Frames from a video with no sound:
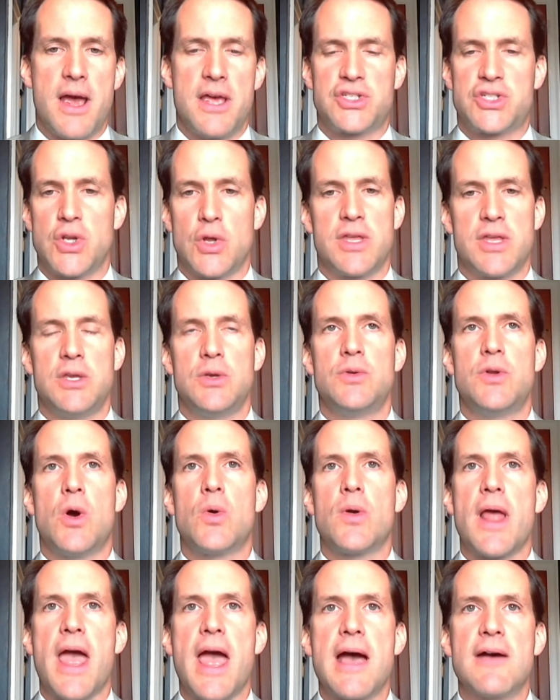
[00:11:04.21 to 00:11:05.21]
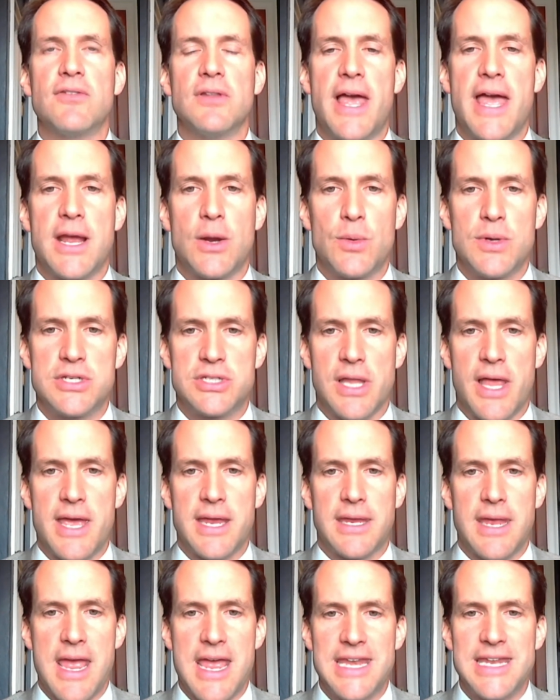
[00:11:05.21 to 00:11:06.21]
So that you don't have language
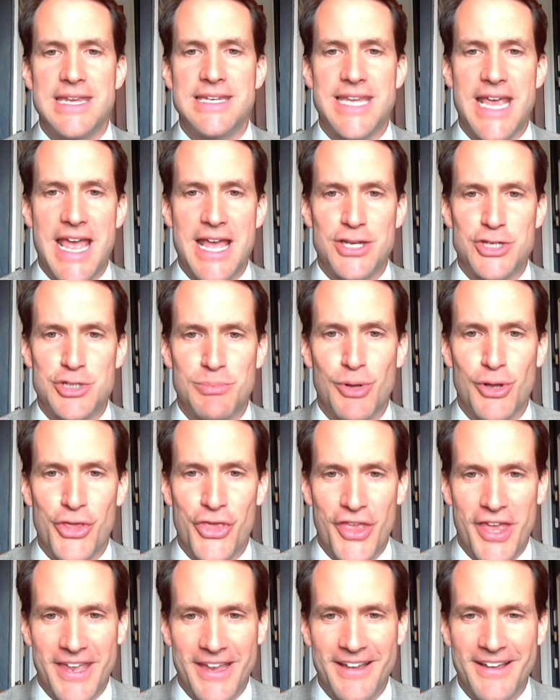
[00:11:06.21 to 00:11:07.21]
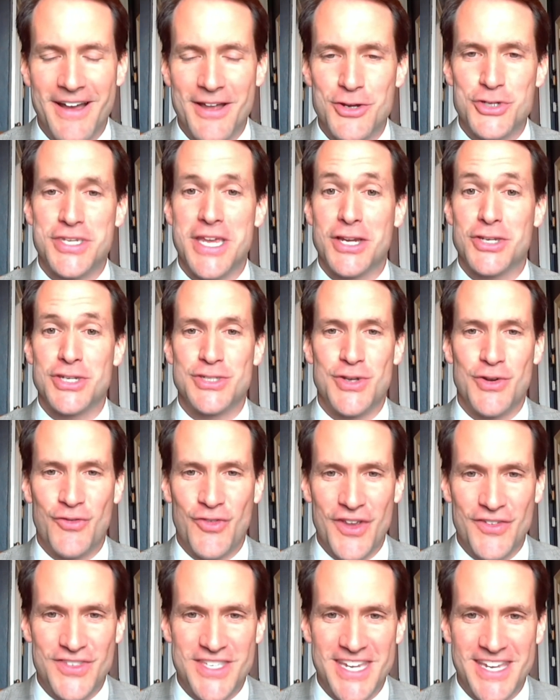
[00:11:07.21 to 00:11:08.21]
like any tangible thing. Under Section
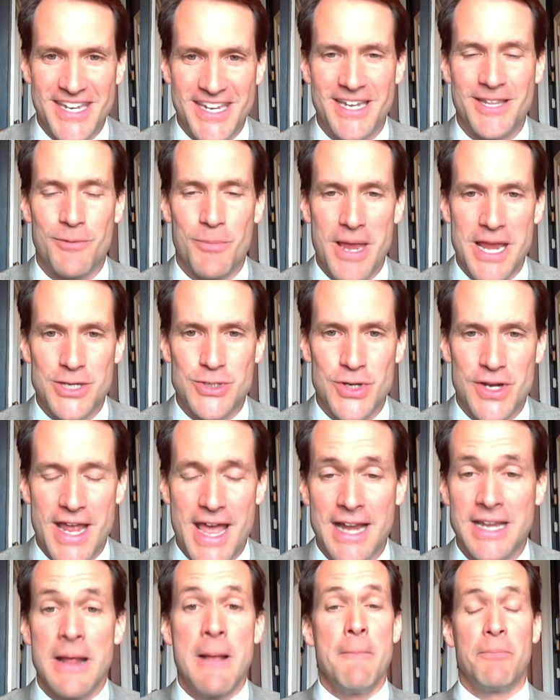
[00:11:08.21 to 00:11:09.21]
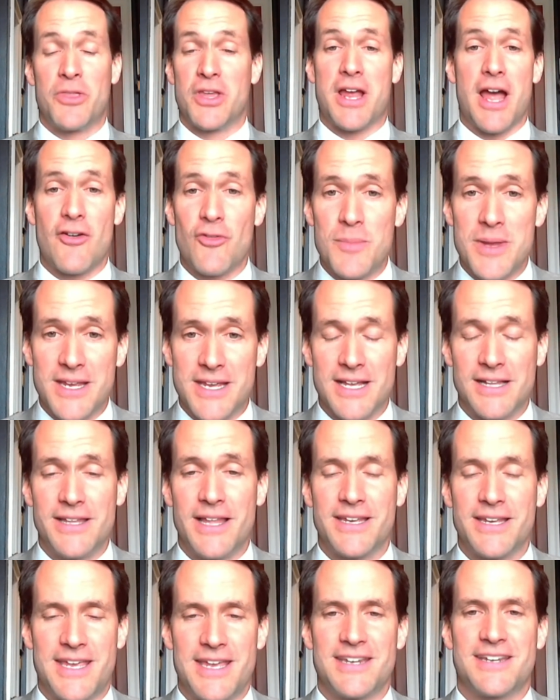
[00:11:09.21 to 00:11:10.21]
215 in the Patriot Act, the government
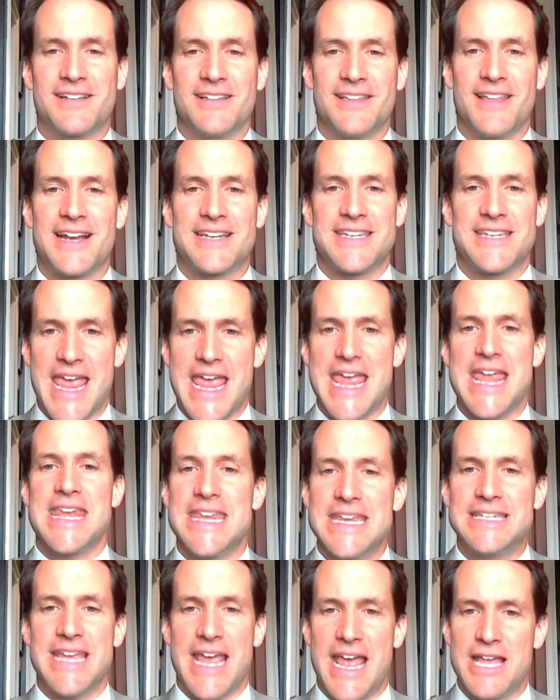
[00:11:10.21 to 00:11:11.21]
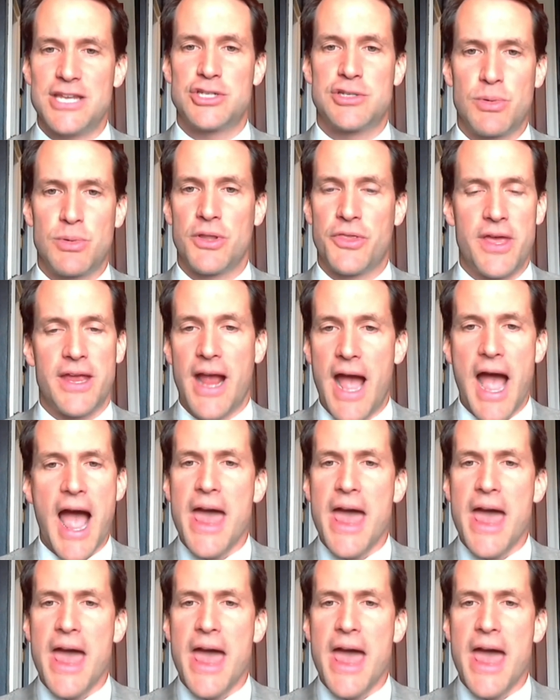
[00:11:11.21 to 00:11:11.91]
can collect any tangible thing.